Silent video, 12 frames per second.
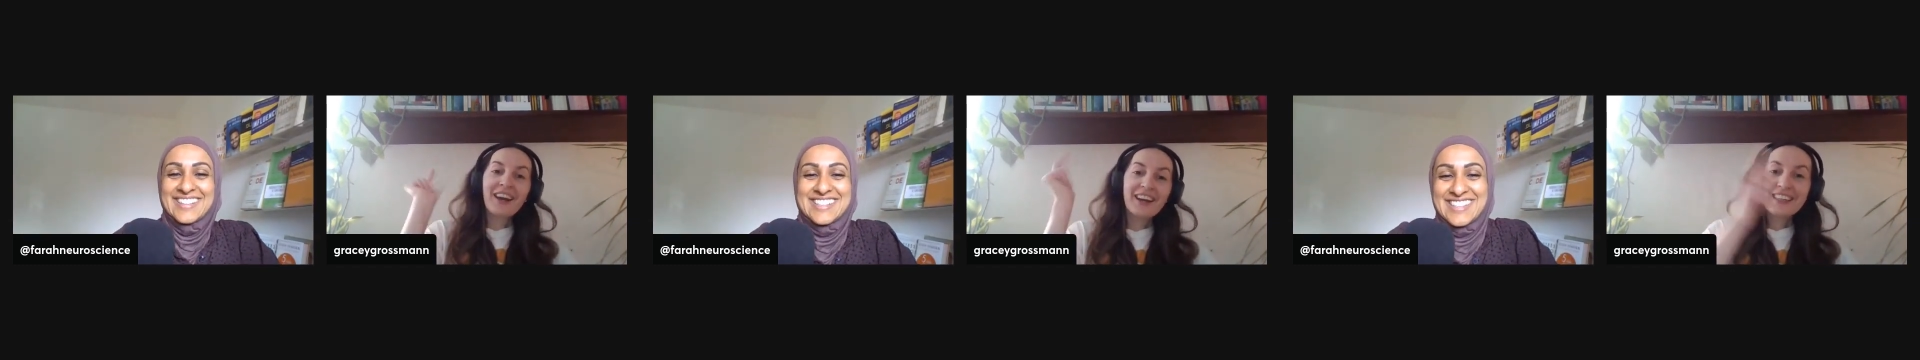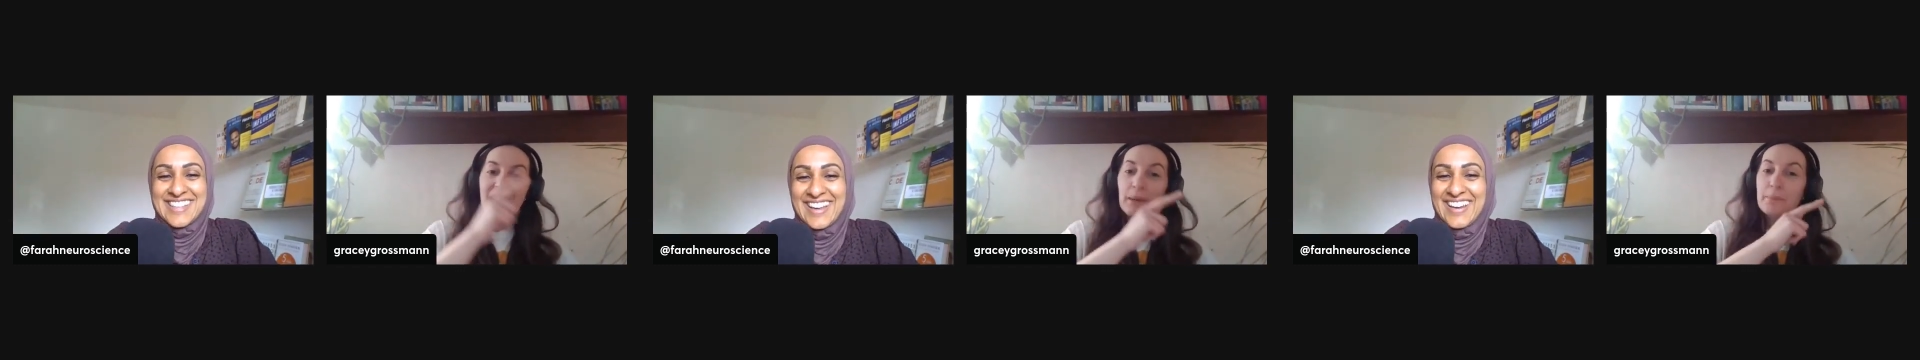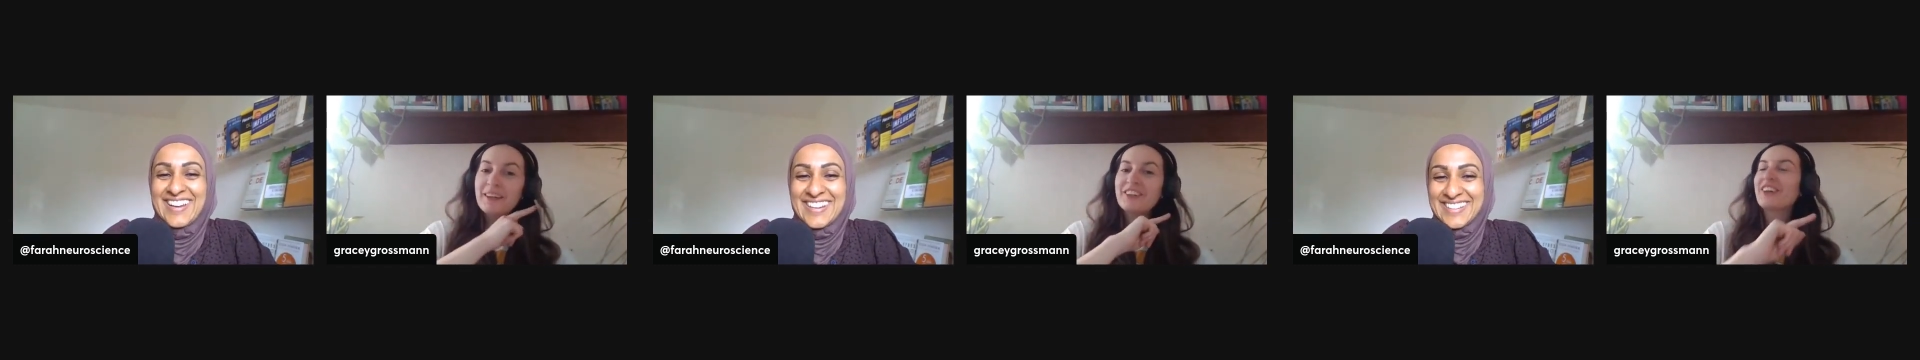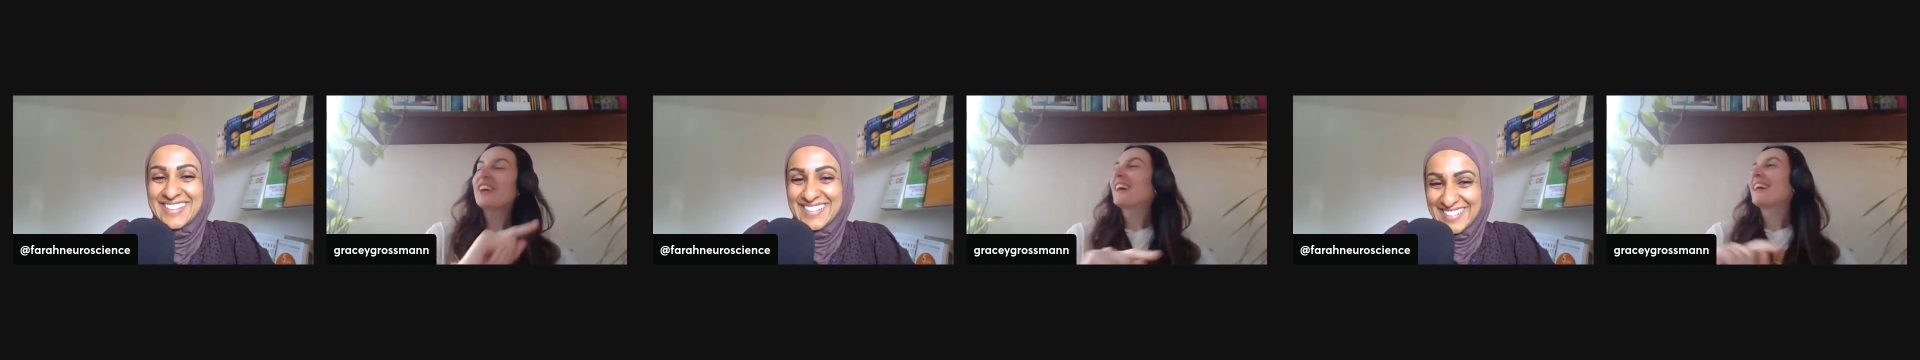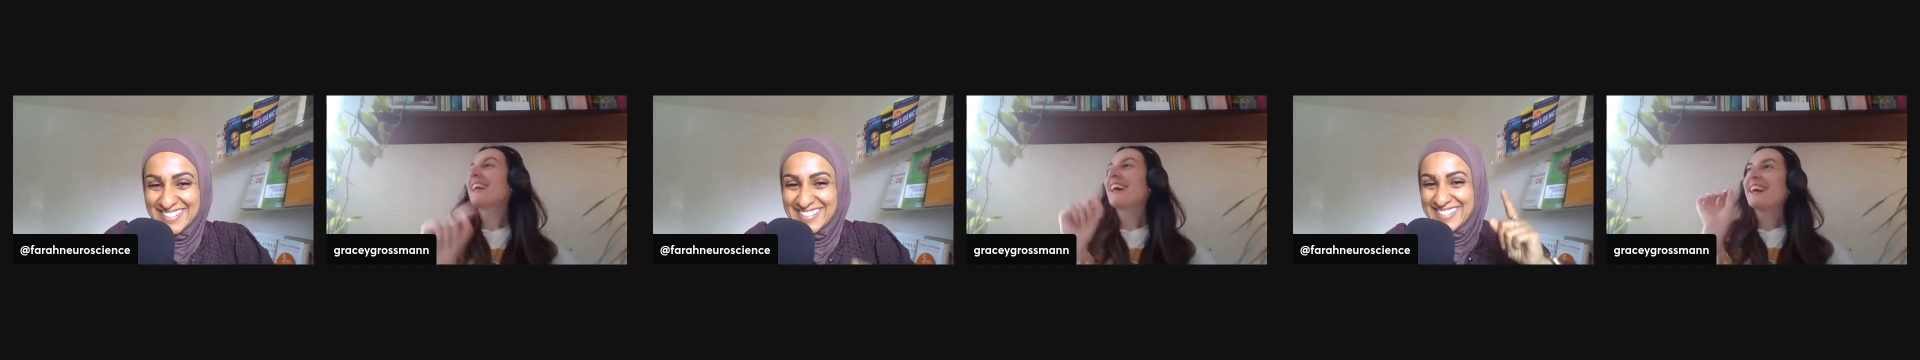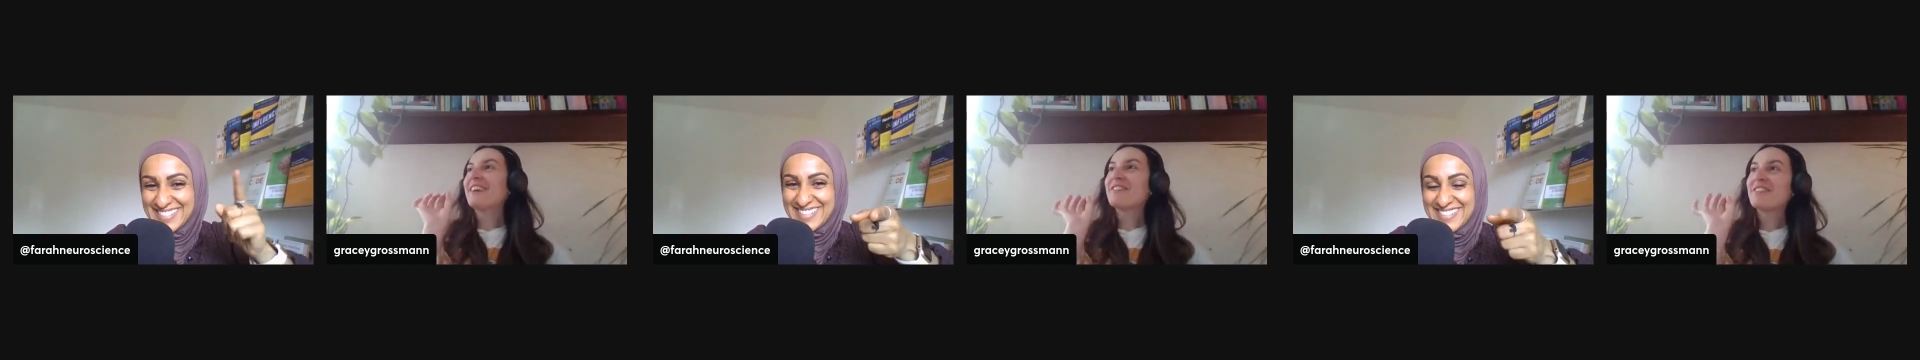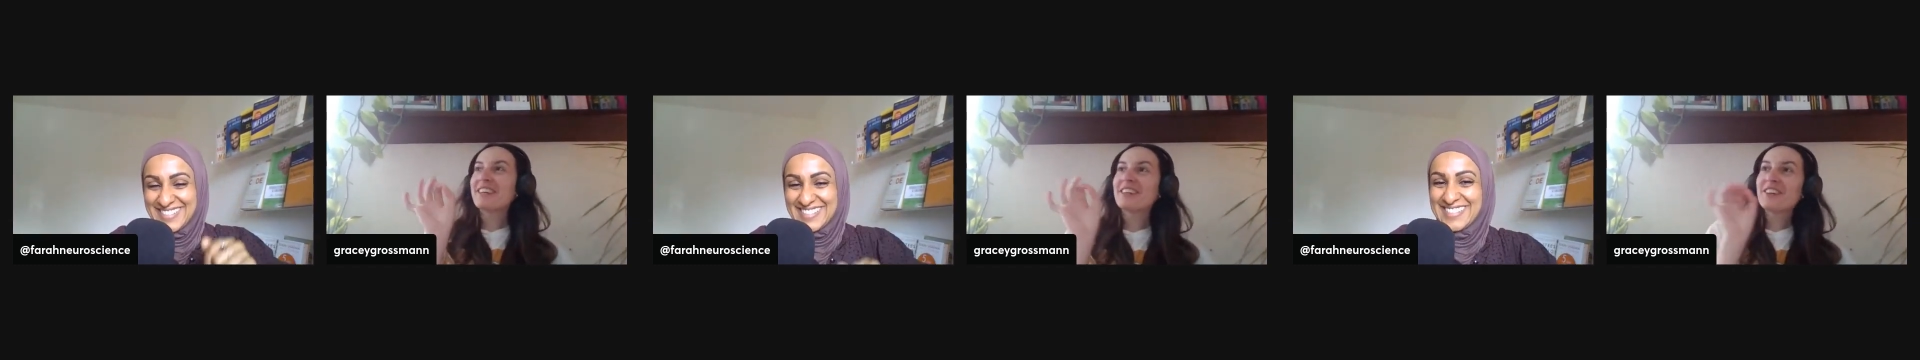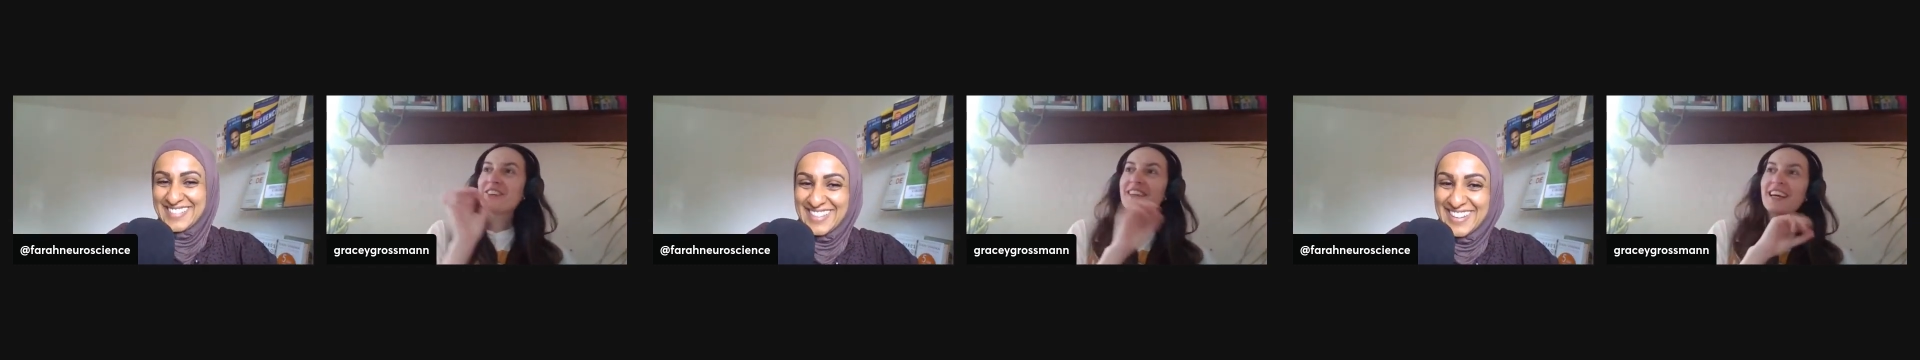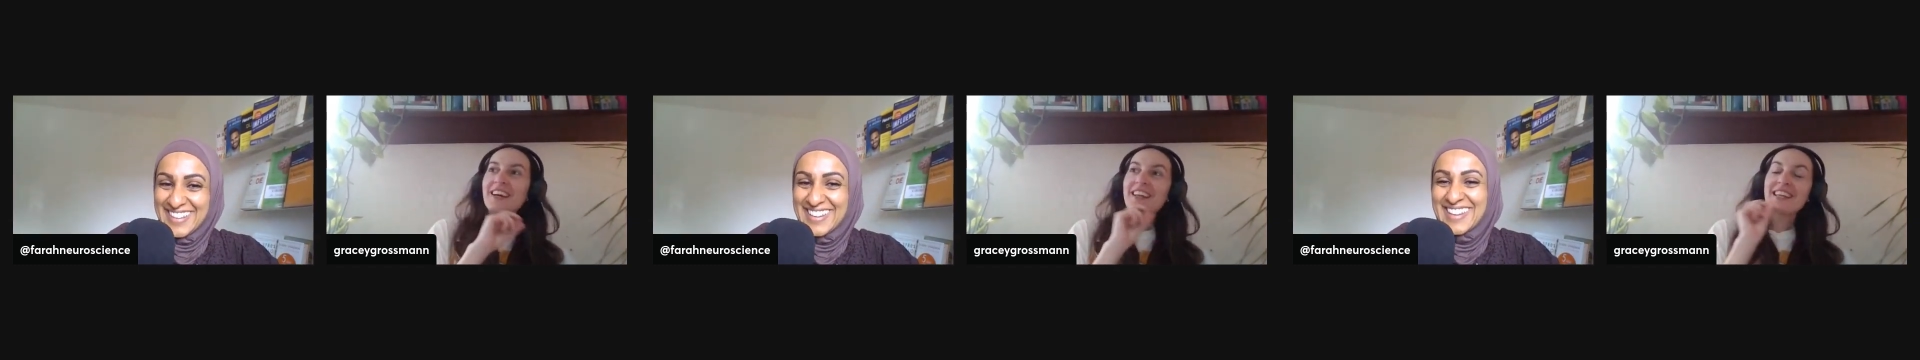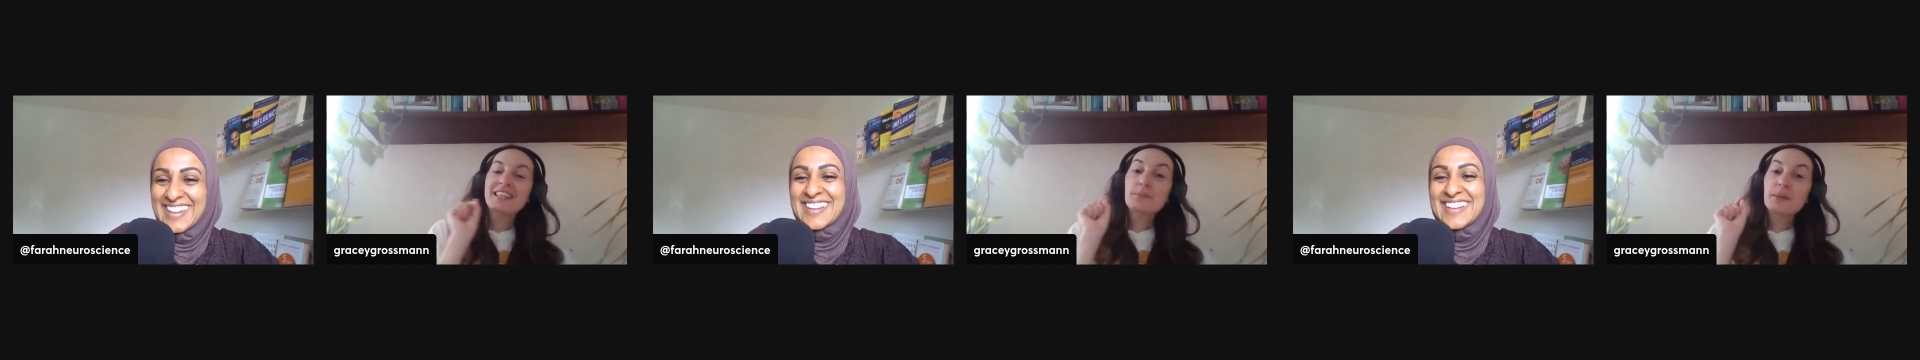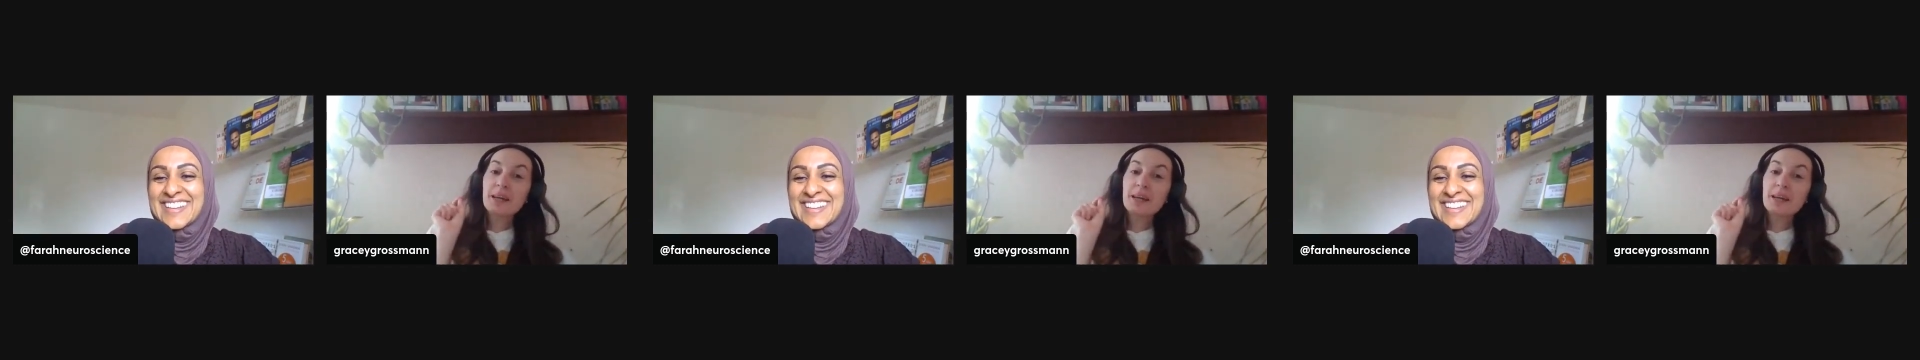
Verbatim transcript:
Speaker 1: yeah, but girl, I feel you there, and that's